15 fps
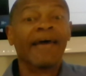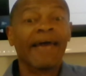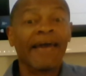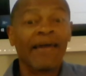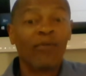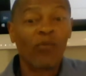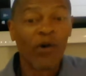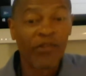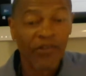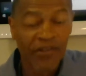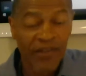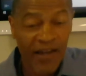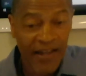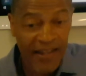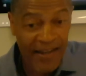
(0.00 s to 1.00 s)
and whether
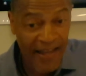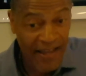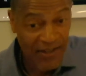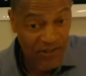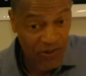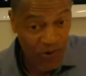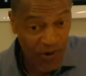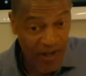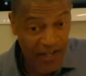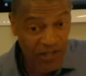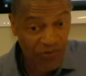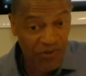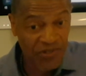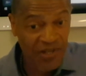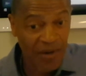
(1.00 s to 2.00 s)
or not it has certain kinds
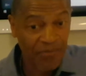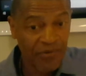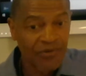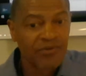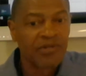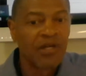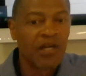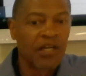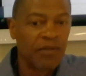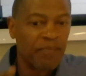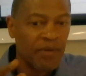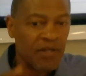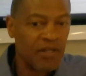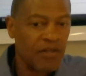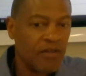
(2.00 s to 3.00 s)
of receptors, it could
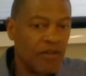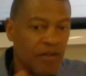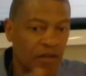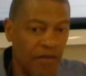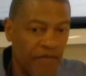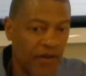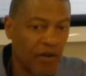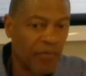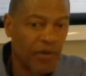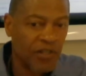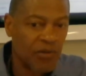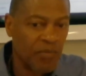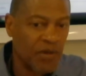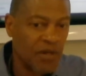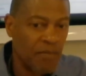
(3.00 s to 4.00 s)
be developing
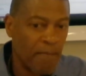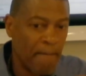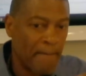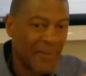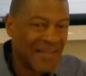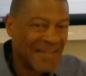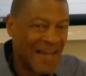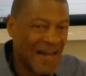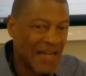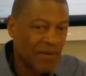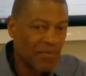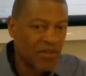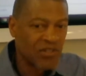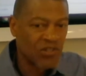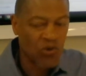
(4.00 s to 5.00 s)
to be
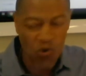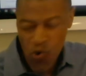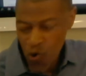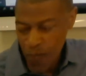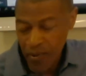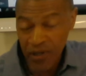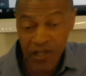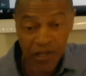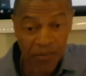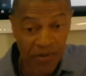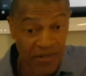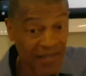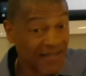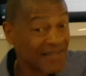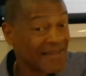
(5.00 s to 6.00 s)
monogamous or polygamous.
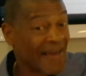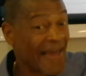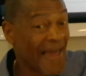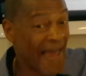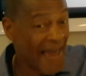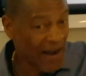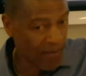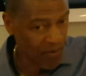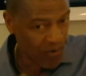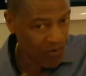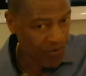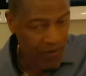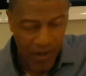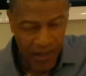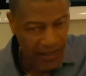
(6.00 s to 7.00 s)
That's an animal.
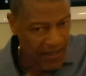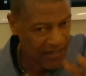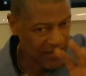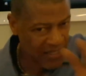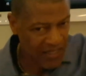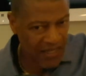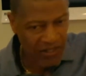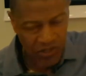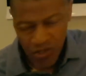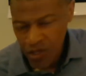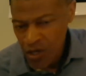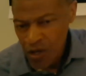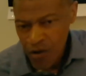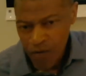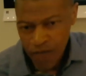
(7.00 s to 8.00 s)
Not saying
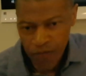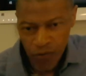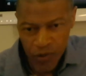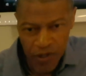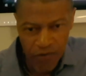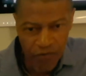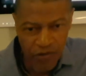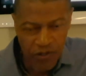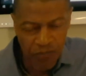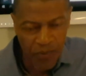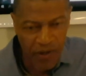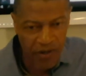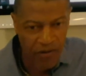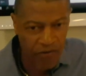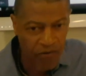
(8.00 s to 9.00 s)
that fully
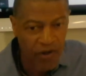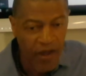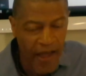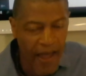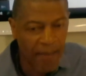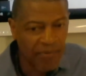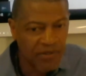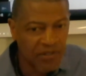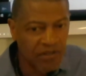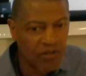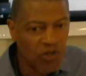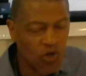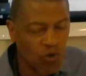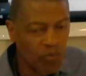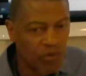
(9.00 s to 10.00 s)
respect happens
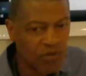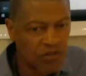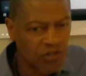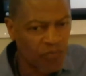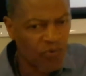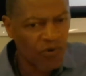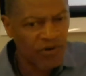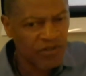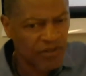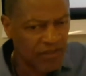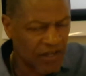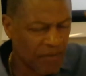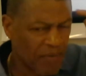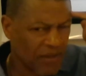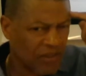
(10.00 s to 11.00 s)
in humans. The point is to
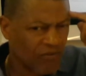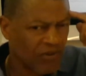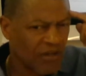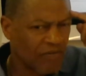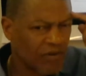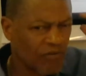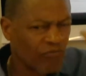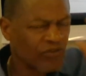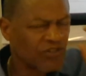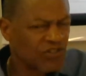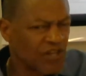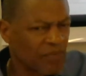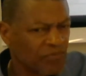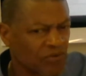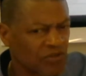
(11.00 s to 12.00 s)
think about the level of
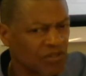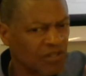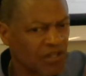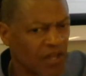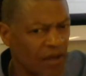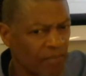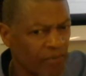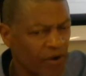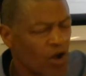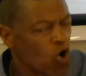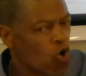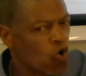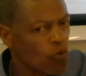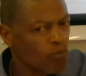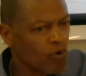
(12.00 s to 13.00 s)
receptors and
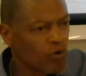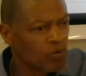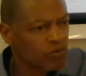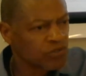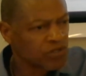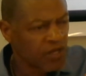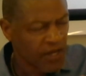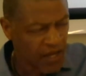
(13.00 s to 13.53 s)
hormones,